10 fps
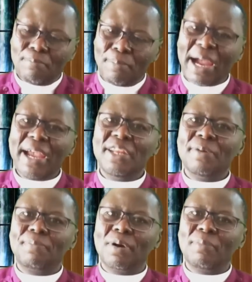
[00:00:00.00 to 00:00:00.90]
by the
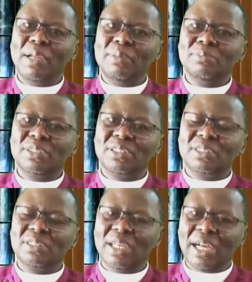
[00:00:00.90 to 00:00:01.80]

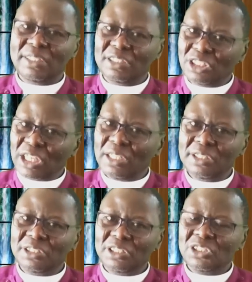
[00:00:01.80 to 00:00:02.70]
problems and the
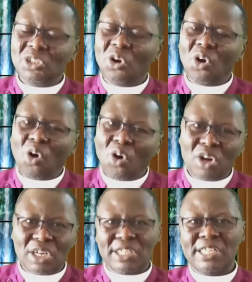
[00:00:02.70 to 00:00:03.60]
challenges
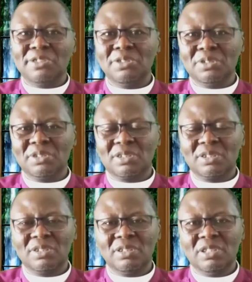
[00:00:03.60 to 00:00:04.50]
all around
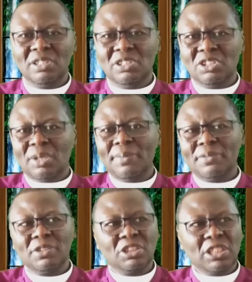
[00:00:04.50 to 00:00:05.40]
us. Some
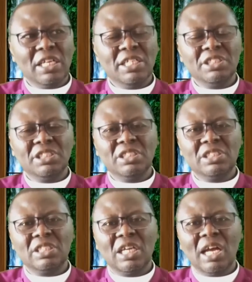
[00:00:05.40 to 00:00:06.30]
of the
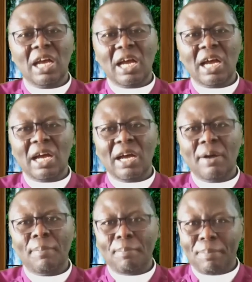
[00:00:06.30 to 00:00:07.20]
challenges are
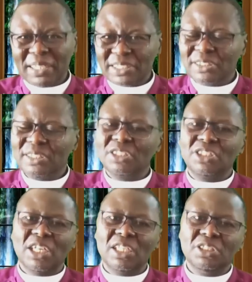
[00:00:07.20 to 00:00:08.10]
personal
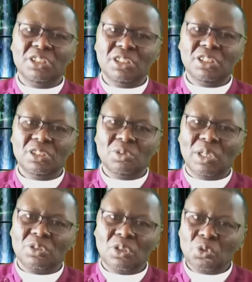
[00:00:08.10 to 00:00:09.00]
challenges. You
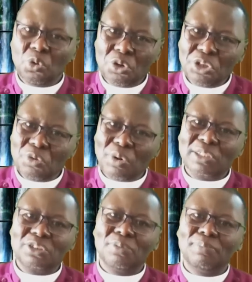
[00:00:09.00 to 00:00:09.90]
are not who you
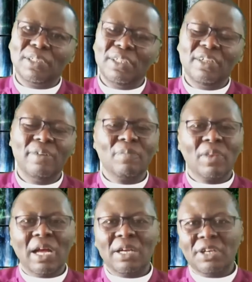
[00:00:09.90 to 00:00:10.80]
want to be,
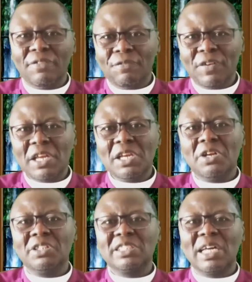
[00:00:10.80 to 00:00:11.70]
and the
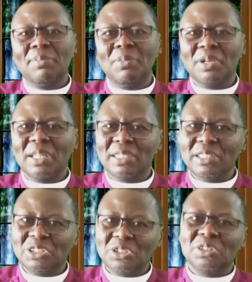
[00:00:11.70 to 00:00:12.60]
failures are more than
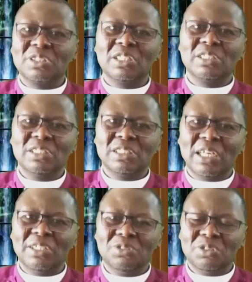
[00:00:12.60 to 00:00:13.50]
the successes,
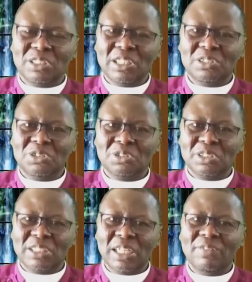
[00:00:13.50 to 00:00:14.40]
and you say to
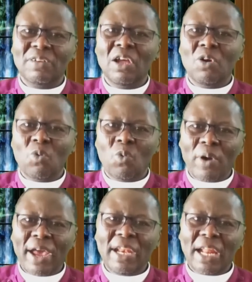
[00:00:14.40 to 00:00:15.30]
yourself,
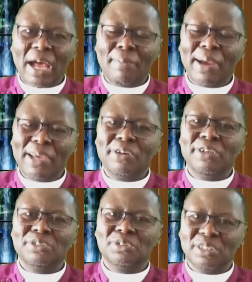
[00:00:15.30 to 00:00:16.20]
when am I
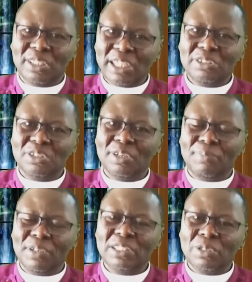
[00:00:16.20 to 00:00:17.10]
going to get to the
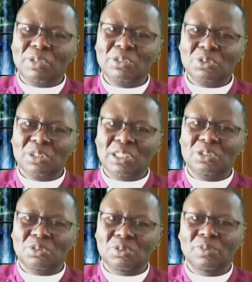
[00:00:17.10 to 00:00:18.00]
point I want to
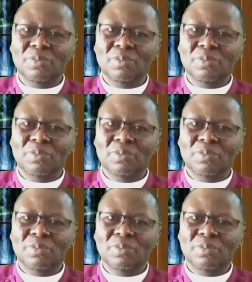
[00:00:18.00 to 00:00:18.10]
get to?